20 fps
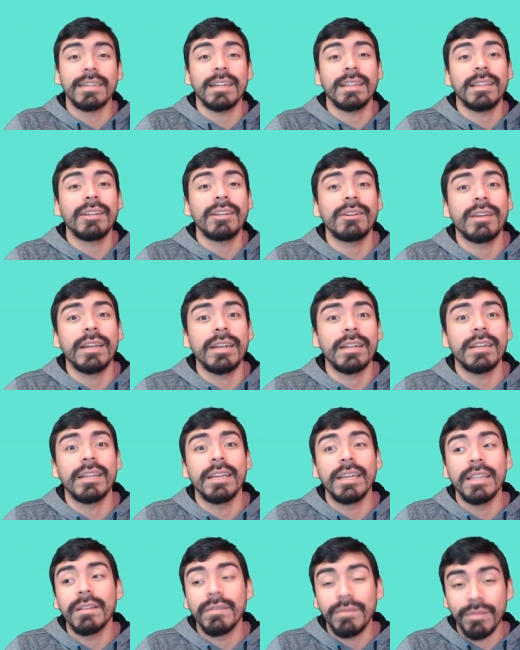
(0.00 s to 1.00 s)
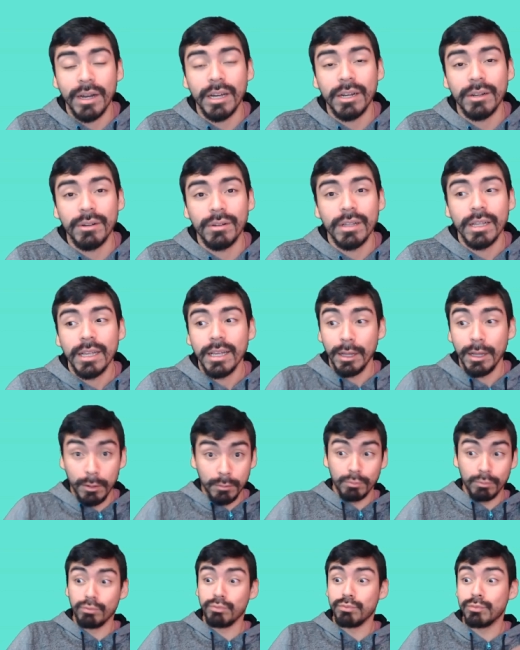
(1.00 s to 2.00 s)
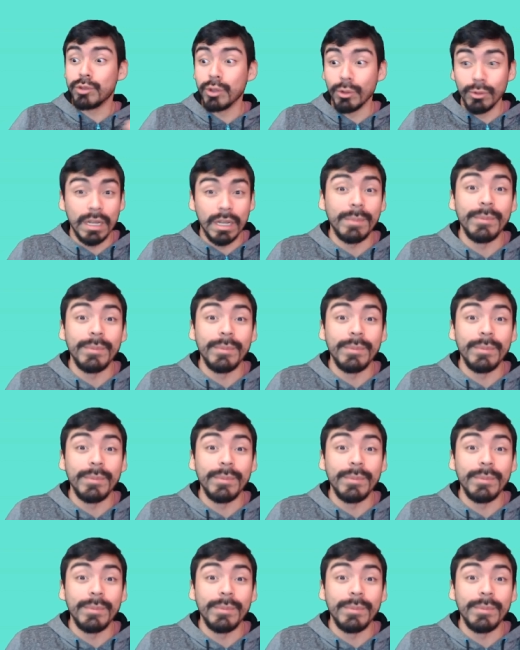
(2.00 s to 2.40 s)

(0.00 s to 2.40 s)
and LA United in the final Dude,